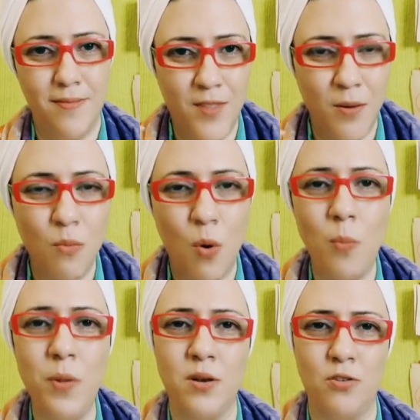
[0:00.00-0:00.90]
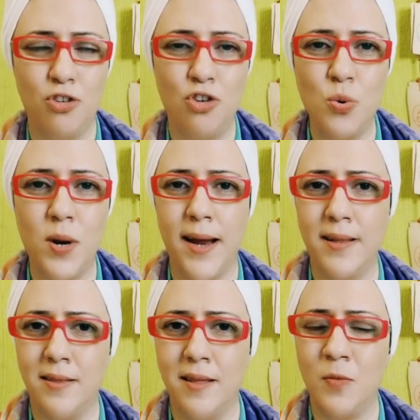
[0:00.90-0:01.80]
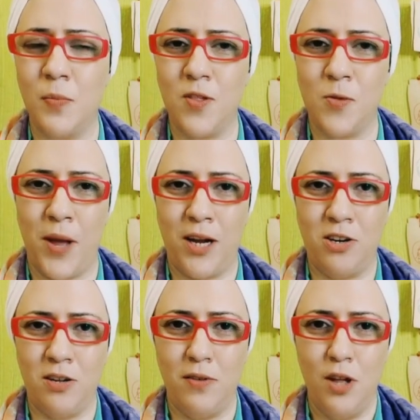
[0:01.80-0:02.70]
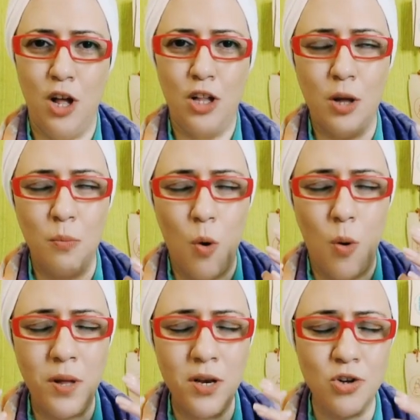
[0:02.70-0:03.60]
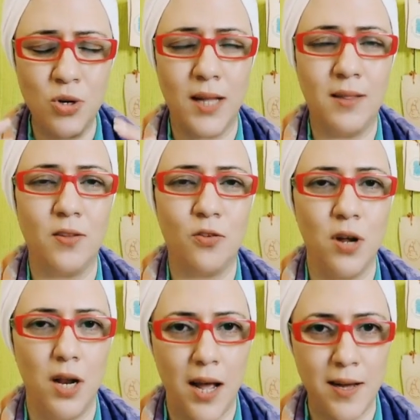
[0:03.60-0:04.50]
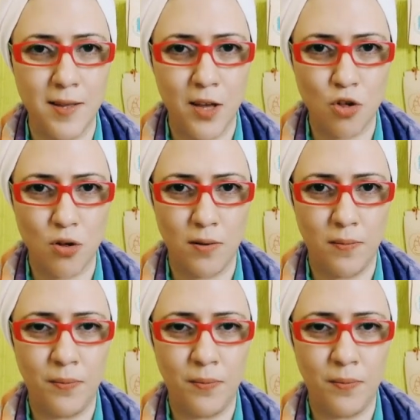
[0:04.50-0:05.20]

the moment you get this perspective, the moment you get this realization,